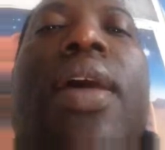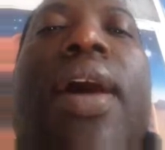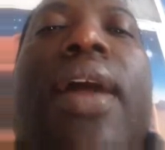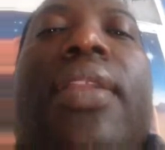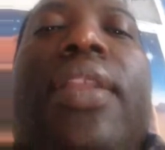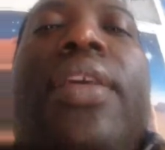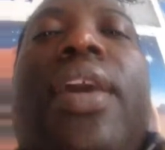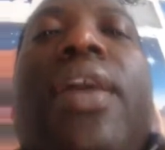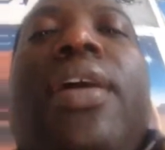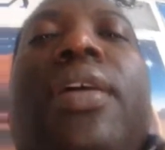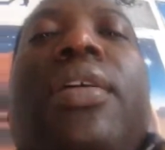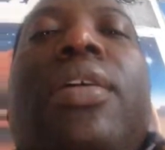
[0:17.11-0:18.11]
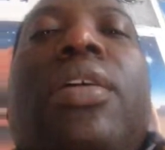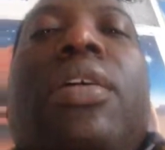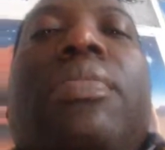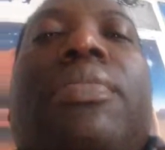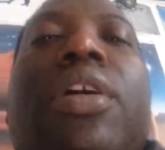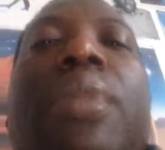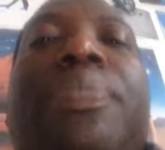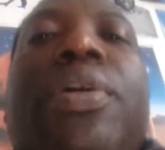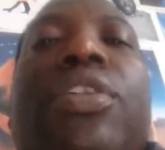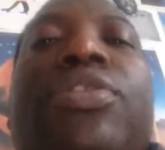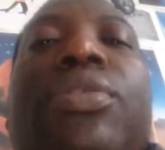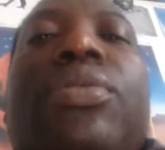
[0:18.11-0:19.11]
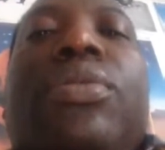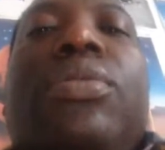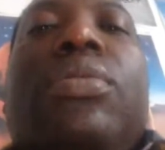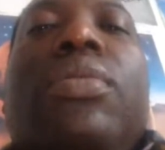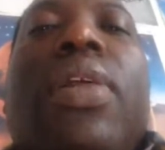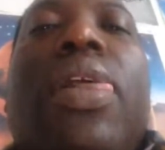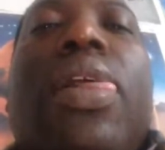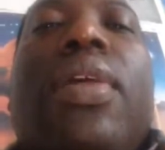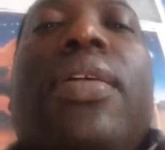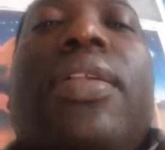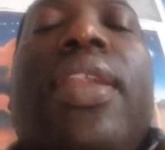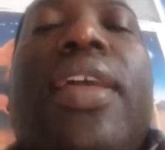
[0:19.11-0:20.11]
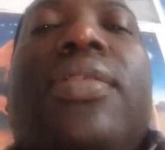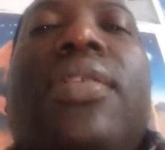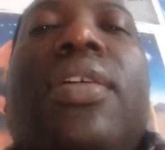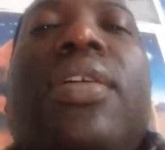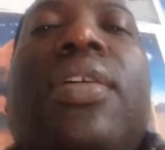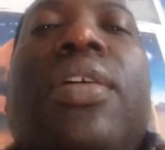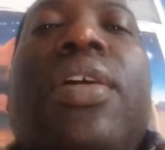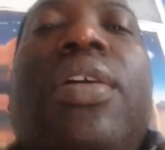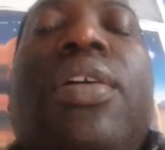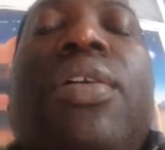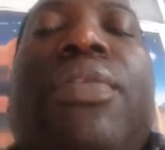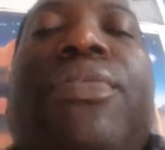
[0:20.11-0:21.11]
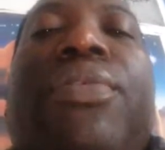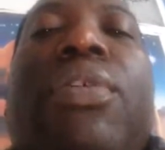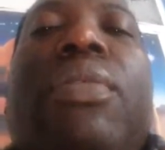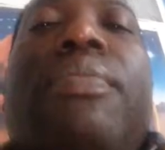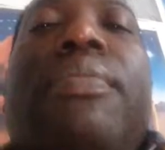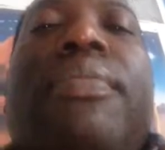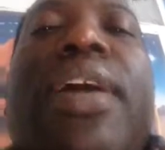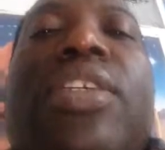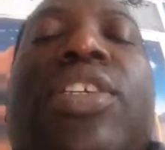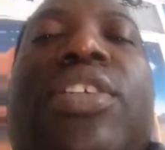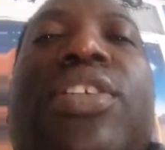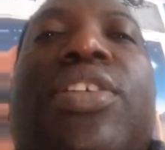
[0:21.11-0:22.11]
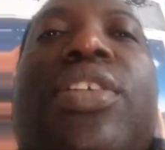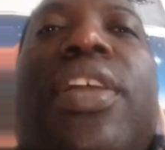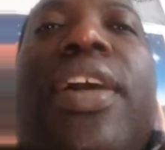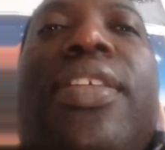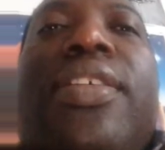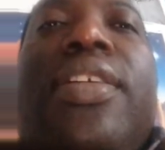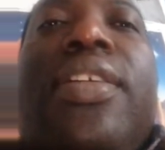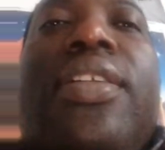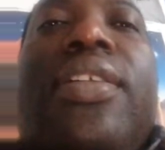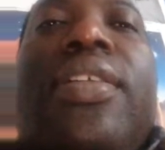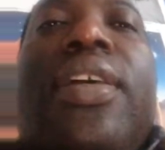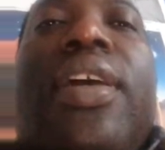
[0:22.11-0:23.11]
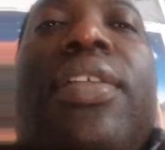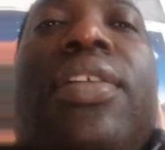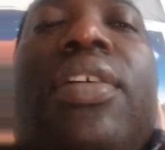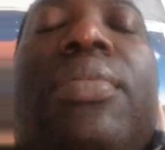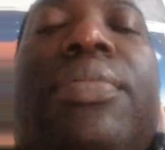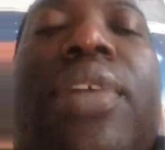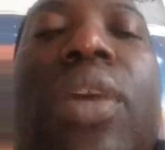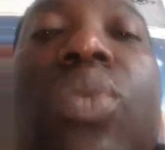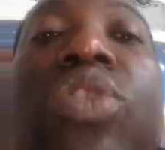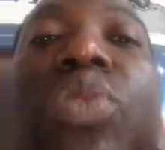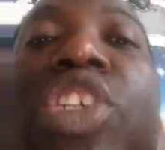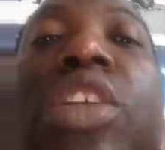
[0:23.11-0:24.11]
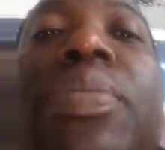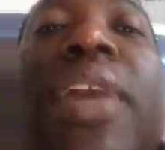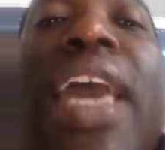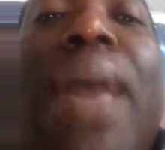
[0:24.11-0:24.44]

I did get a personal letter from Manchester United, and it was wishing me a